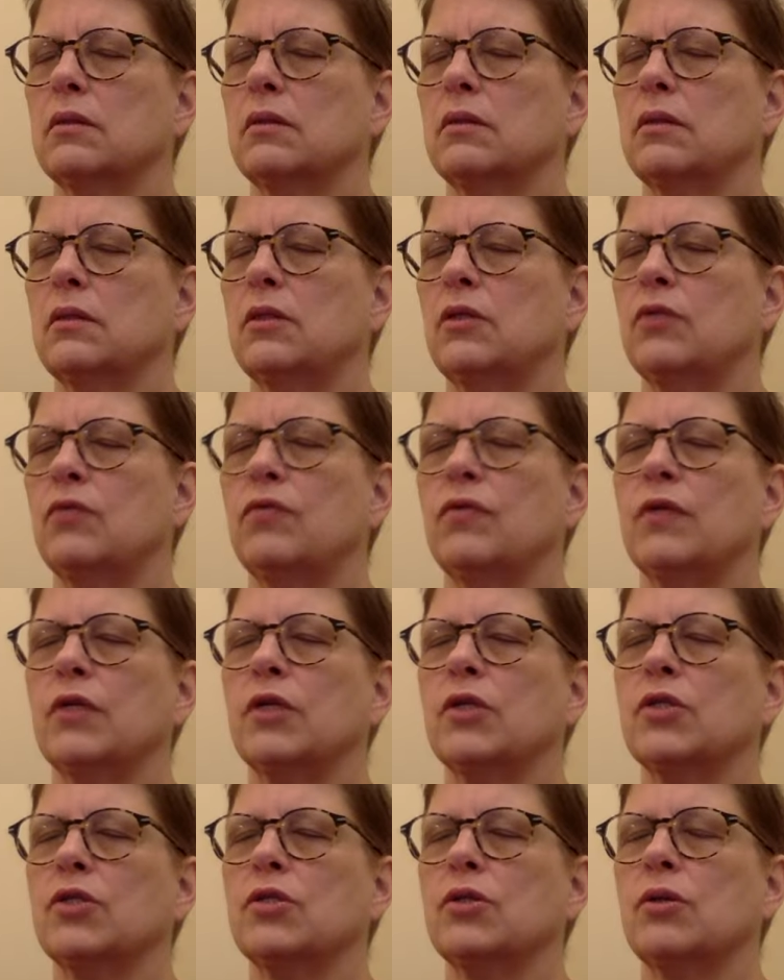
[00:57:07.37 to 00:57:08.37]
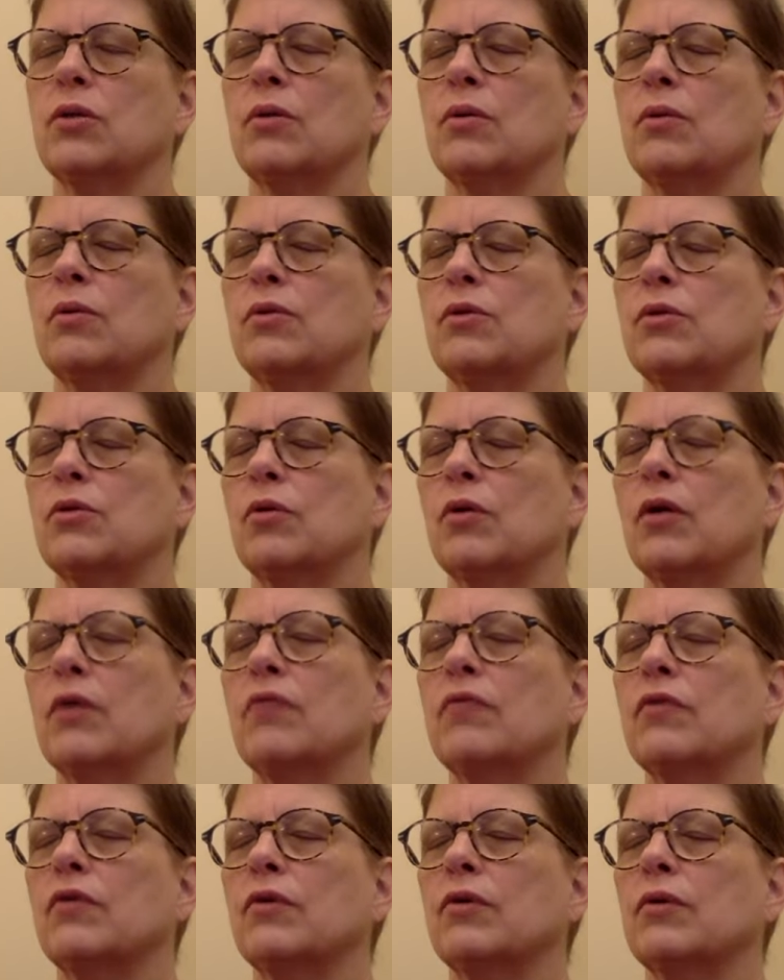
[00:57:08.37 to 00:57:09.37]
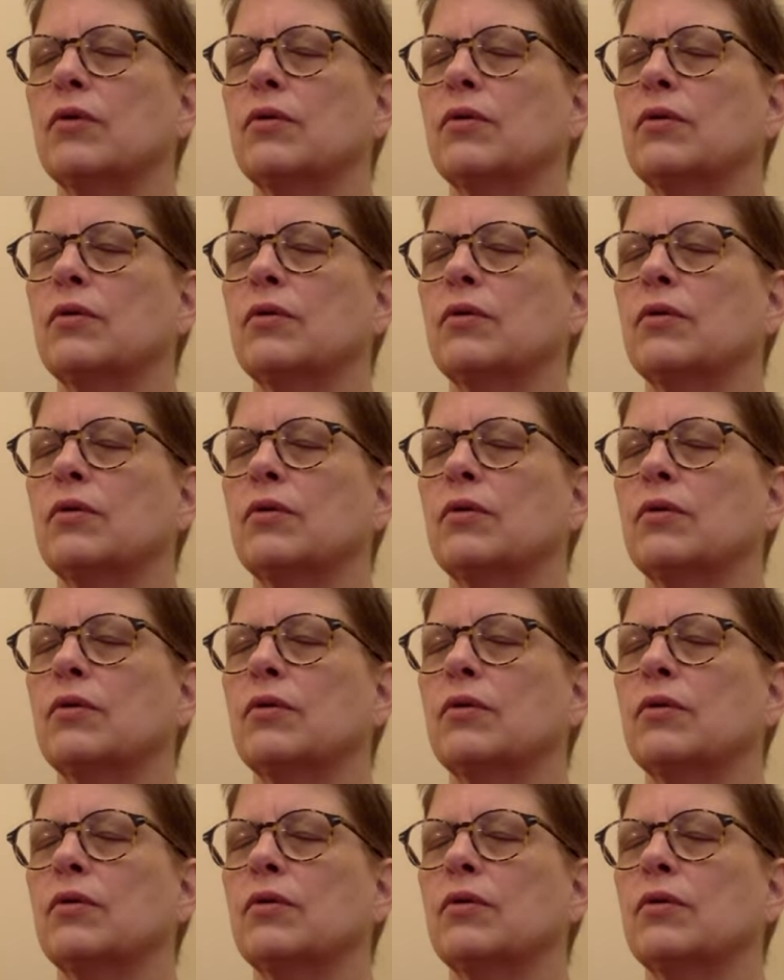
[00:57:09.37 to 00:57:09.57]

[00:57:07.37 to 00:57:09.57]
And you feel so joyful